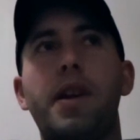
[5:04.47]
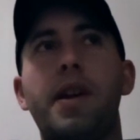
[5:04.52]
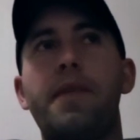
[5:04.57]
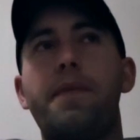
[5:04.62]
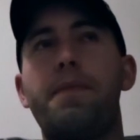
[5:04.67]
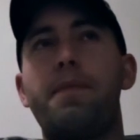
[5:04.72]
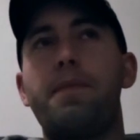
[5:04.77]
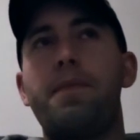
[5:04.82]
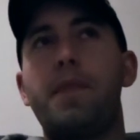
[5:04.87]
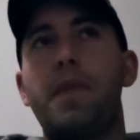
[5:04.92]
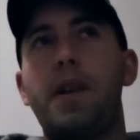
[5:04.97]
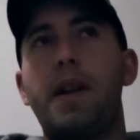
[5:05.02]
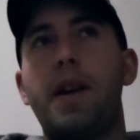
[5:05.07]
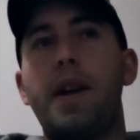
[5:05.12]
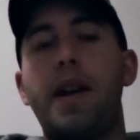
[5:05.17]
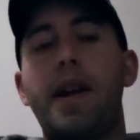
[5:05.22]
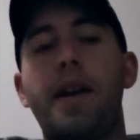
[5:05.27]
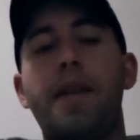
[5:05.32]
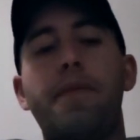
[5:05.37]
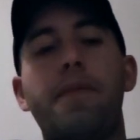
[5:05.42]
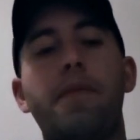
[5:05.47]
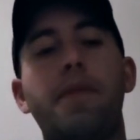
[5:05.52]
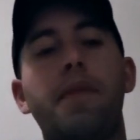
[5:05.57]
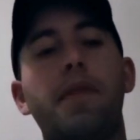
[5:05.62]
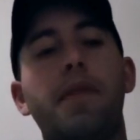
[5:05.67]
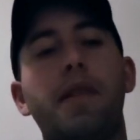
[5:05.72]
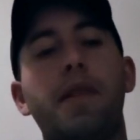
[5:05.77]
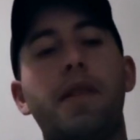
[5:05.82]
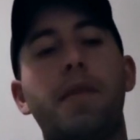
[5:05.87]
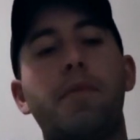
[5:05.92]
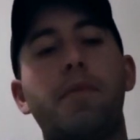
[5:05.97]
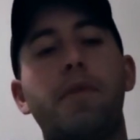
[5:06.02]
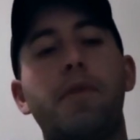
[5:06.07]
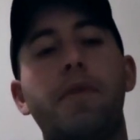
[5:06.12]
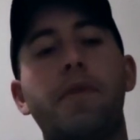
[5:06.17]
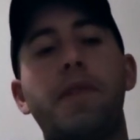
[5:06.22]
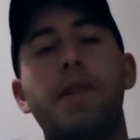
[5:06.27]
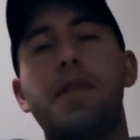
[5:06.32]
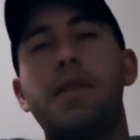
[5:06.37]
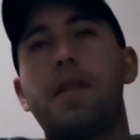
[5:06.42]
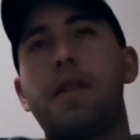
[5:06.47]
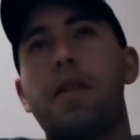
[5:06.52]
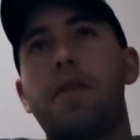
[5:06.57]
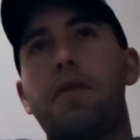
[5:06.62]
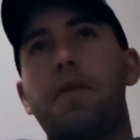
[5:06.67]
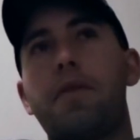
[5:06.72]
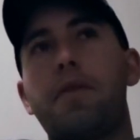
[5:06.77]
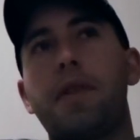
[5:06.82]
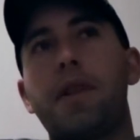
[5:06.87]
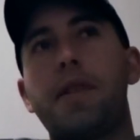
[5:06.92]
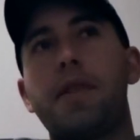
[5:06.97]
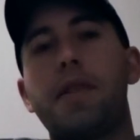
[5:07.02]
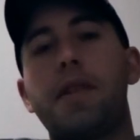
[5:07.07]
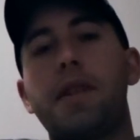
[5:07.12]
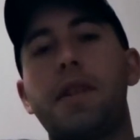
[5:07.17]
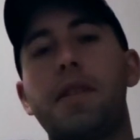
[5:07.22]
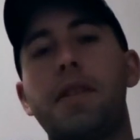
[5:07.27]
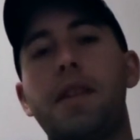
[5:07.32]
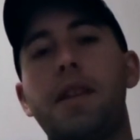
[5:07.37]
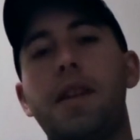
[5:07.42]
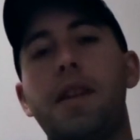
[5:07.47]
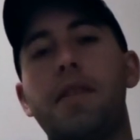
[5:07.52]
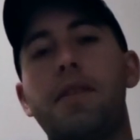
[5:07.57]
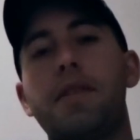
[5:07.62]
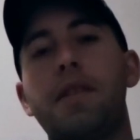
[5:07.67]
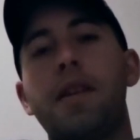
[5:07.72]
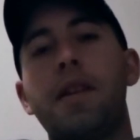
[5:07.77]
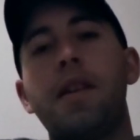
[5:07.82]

I have a number of these in a 3/16,